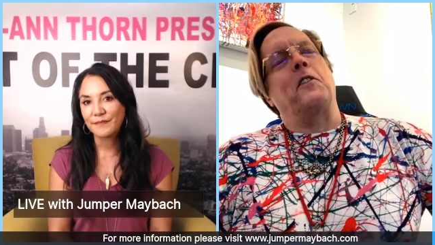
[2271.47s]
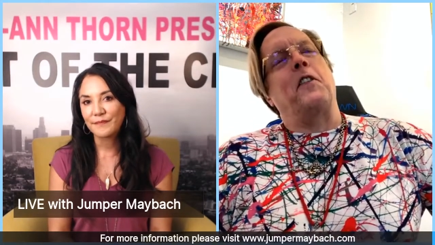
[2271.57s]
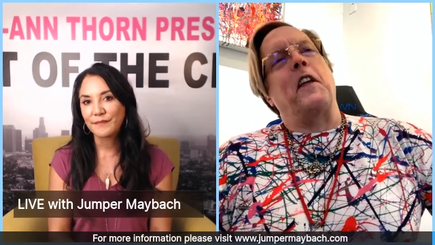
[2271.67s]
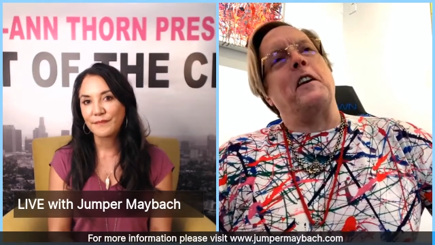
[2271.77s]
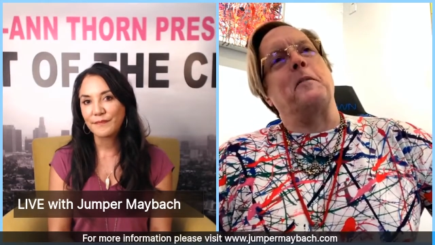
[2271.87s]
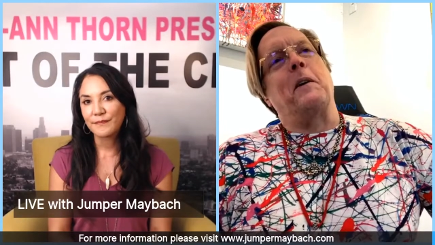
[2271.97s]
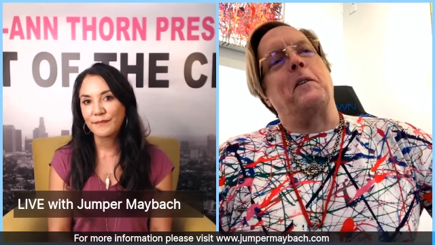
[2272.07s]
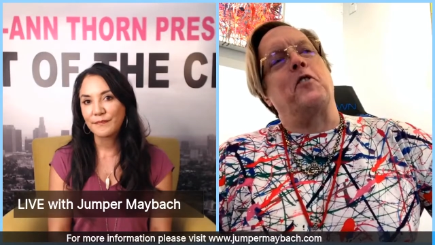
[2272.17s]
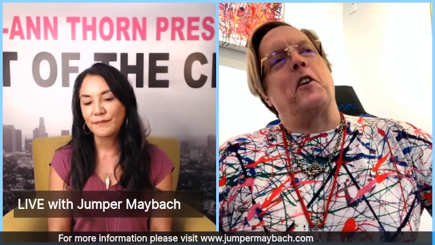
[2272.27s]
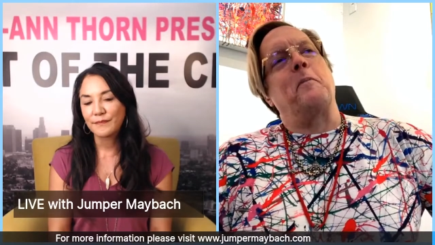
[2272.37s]
Speaker 1: think about,
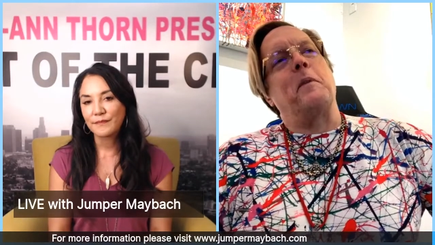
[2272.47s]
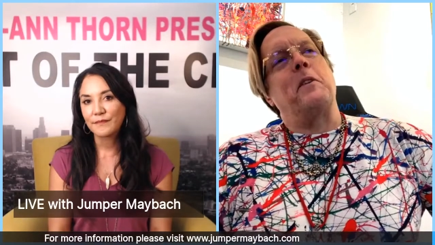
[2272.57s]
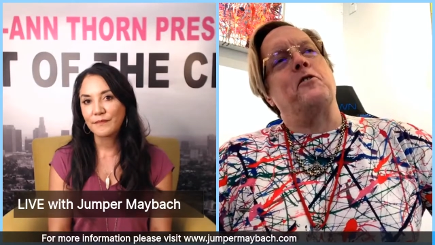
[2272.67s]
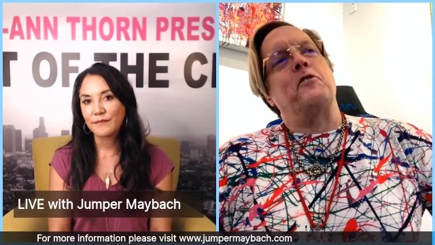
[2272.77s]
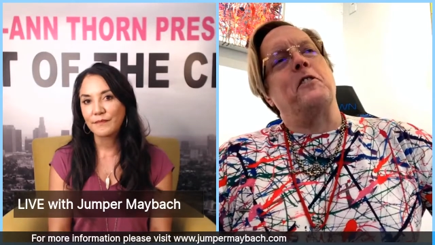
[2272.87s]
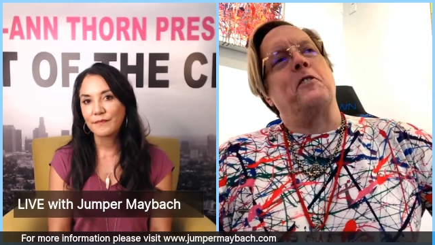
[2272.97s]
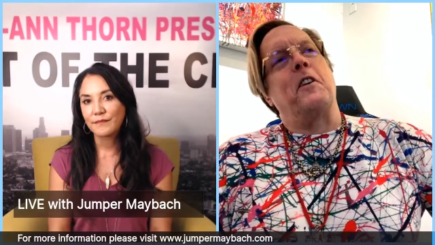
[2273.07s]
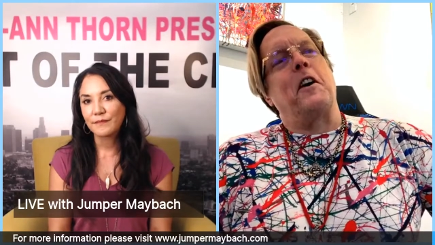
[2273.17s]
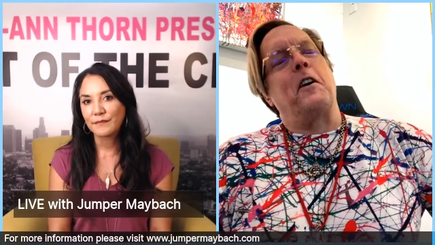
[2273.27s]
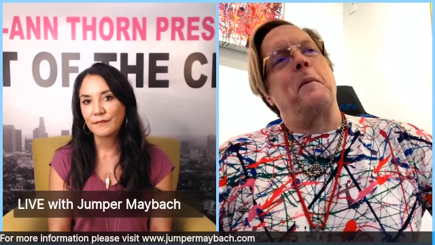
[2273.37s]
should I mention this or not?